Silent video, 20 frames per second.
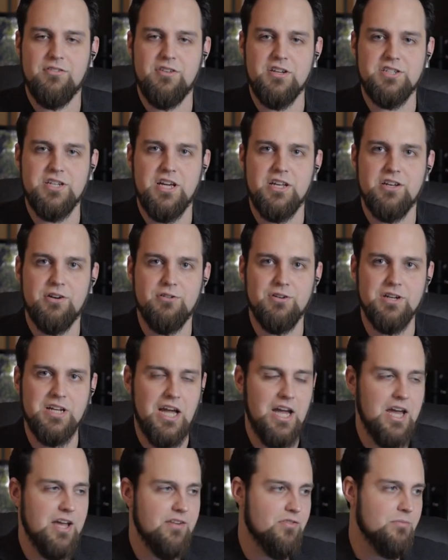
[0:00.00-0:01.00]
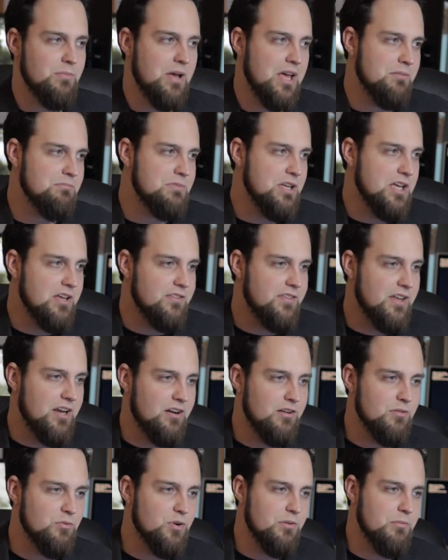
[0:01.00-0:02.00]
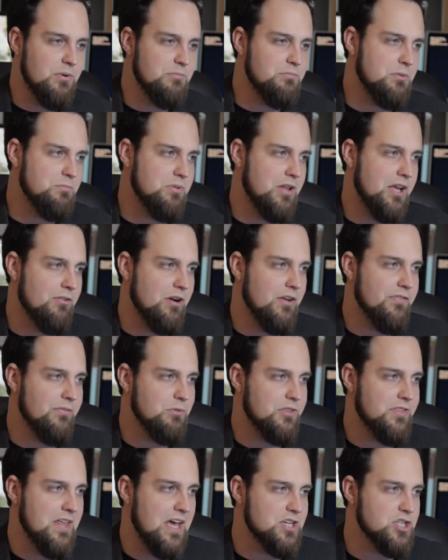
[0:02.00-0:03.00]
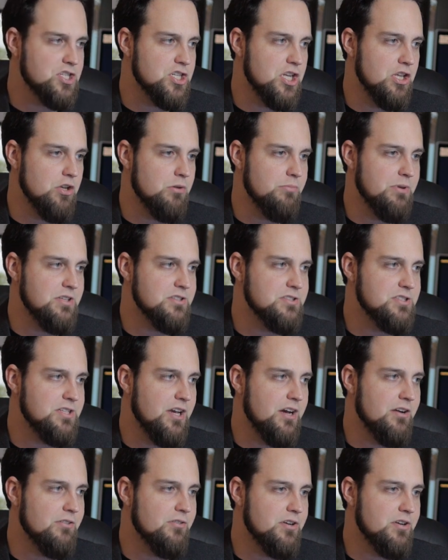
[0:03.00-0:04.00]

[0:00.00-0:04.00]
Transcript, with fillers: sixty-eight hundred K from A M D in there, and we're, I'm going to play around with that just a little bit and see how it